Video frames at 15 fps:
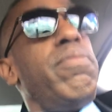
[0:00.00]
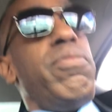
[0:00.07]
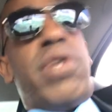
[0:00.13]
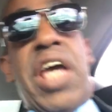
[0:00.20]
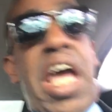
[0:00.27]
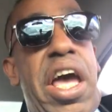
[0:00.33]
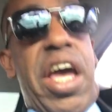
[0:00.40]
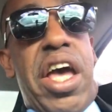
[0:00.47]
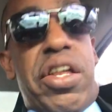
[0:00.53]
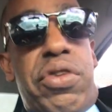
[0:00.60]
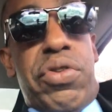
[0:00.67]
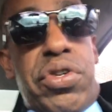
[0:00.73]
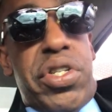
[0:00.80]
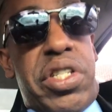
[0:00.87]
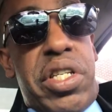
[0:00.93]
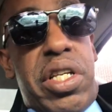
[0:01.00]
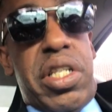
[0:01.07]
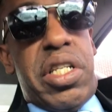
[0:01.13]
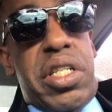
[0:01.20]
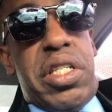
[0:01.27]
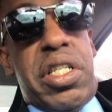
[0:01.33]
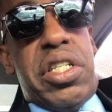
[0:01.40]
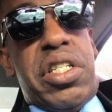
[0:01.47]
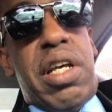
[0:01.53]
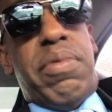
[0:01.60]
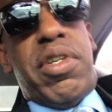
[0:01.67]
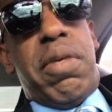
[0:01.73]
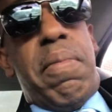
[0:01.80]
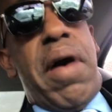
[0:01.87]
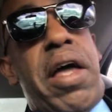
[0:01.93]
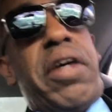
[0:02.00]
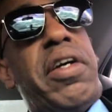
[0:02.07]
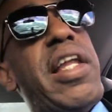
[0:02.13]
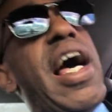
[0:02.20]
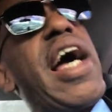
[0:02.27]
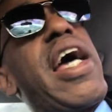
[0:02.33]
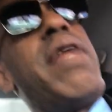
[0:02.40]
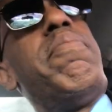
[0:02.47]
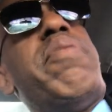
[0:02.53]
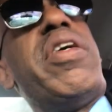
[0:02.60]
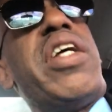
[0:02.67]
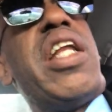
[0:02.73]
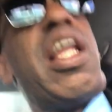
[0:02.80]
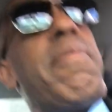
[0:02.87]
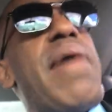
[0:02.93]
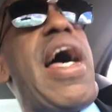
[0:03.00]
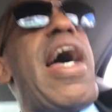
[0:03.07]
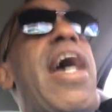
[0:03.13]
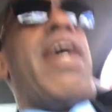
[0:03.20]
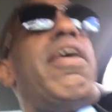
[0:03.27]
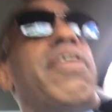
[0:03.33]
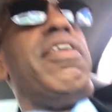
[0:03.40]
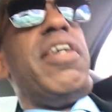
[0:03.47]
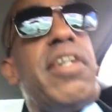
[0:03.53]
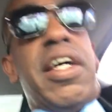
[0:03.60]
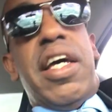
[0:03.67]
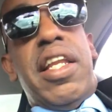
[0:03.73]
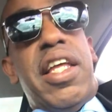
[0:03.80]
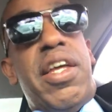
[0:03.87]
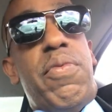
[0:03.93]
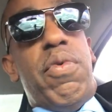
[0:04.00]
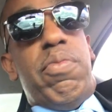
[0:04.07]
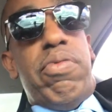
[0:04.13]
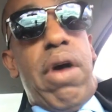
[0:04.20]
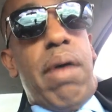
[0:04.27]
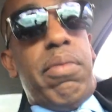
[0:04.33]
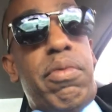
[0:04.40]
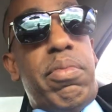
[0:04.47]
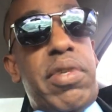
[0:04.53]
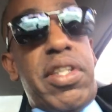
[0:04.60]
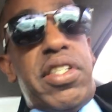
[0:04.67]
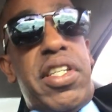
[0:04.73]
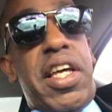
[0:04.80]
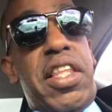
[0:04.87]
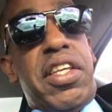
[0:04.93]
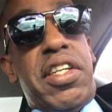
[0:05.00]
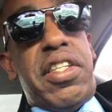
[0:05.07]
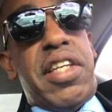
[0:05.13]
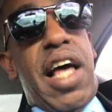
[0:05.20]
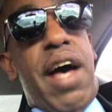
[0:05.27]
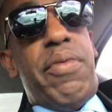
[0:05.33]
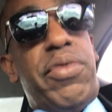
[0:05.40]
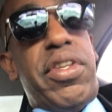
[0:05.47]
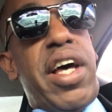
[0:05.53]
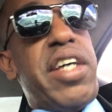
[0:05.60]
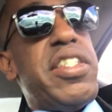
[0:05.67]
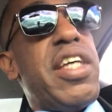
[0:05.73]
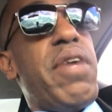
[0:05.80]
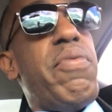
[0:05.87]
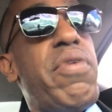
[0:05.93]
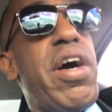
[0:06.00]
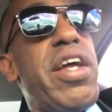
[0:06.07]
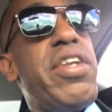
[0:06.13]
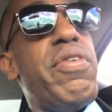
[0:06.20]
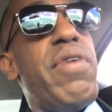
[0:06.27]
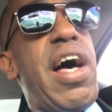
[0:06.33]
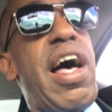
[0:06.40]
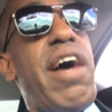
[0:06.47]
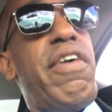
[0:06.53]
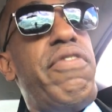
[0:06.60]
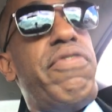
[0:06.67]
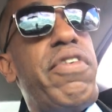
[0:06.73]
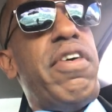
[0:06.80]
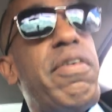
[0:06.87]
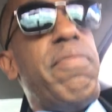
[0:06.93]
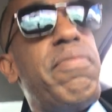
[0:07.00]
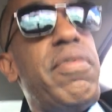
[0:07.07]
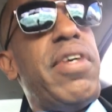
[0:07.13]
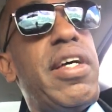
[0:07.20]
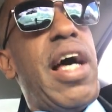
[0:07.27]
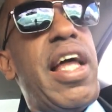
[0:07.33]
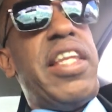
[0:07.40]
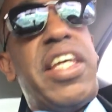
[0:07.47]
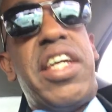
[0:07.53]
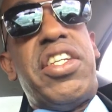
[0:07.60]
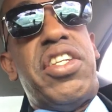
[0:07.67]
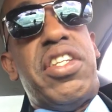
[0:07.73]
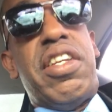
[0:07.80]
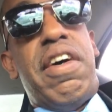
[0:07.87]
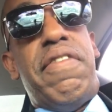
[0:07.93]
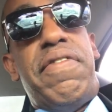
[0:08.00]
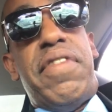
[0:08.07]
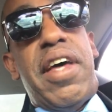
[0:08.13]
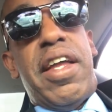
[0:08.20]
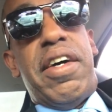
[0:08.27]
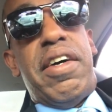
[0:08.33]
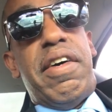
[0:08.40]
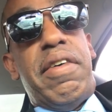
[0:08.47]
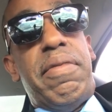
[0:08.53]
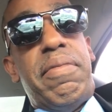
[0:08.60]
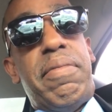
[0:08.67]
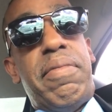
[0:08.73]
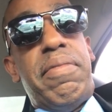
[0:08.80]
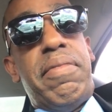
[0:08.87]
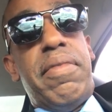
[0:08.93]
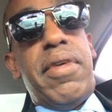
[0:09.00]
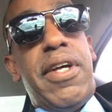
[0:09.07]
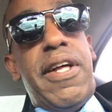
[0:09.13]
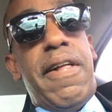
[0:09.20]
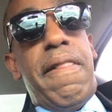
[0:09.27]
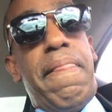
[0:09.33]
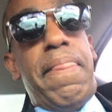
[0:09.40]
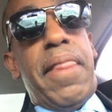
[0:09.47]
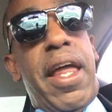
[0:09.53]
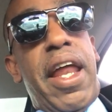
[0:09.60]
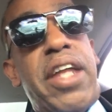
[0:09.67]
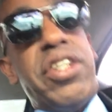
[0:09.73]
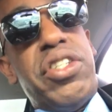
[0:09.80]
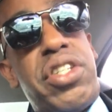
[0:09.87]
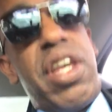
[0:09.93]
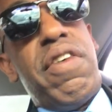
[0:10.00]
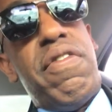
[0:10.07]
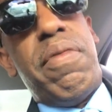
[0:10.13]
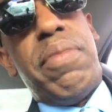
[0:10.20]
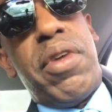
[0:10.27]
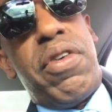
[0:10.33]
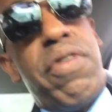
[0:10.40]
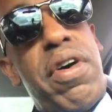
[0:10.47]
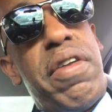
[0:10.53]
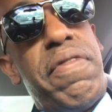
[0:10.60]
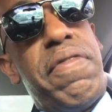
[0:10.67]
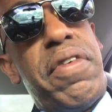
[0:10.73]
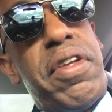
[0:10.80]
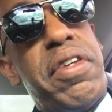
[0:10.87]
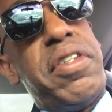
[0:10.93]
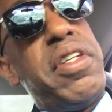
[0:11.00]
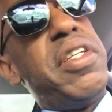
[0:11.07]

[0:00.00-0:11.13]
You can't handle this subject matter. Now, I got a buddy named Al, and he will probably see this. I will not say where I know Al from. I think it's enough that I just give him the credit for this.